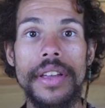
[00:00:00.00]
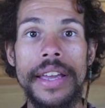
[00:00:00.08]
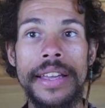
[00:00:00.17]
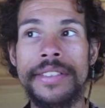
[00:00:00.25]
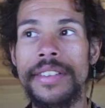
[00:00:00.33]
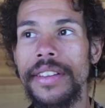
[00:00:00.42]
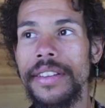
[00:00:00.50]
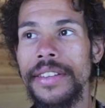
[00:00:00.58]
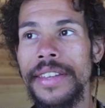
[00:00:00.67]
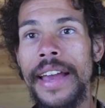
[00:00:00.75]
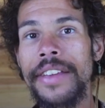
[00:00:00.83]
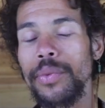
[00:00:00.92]
It's
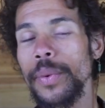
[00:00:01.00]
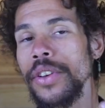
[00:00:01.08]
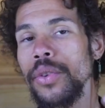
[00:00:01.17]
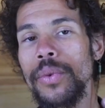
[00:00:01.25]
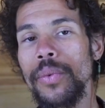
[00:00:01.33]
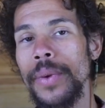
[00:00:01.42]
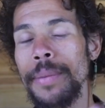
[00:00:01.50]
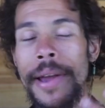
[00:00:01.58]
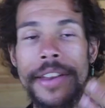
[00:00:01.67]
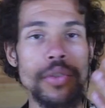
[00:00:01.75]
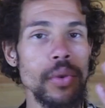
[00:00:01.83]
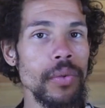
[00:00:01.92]
Yes, we do. We
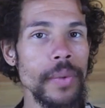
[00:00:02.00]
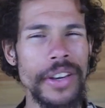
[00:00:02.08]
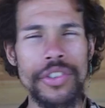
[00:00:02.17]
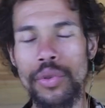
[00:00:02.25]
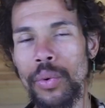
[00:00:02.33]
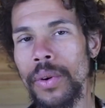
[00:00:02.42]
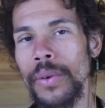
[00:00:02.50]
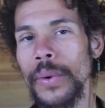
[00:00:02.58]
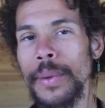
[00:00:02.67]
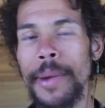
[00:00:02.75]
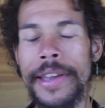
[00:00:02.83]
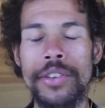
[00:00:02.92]
might do a ritual.
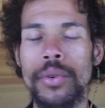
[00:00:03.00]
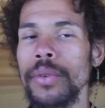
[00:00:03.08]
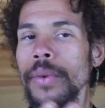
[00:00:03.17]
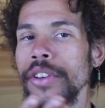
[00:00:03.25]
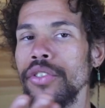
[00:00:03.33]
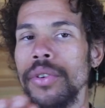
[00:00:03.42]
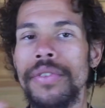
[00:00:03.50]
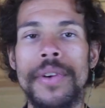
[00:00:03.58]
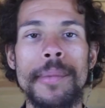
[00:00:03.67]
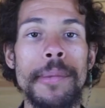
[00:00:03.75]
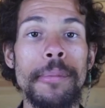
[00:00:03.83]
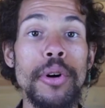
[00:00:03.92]
We might do a ritual
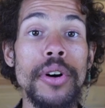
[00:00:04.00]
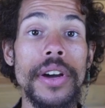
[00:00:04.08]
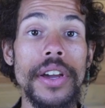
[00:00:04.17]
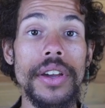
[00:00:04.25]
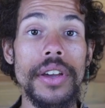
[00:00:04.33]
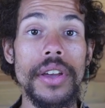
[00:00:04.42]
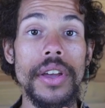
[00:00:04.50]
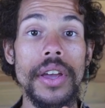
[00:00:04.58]
from a book.